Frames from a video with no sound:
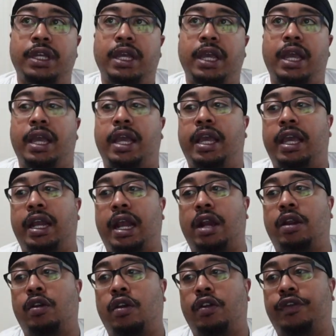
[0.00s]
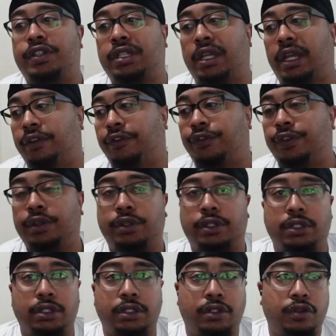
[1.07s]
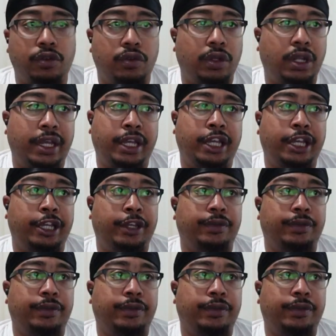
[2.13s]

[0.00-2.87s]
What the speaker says: And I don't know if it's like feel good Kool-Aid.